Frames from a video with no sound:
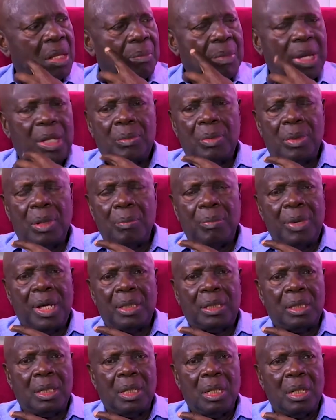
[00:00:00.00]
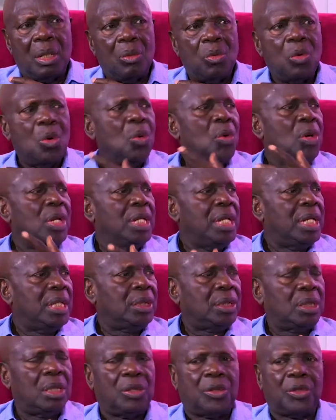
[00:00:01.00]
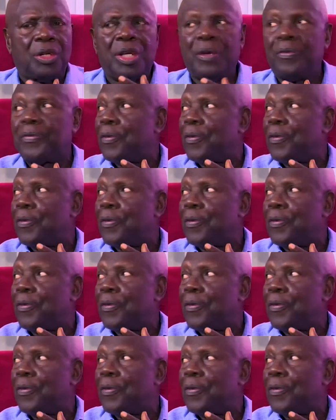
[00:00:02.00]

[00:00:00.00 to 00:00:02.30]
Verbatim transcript: But, but who will need three,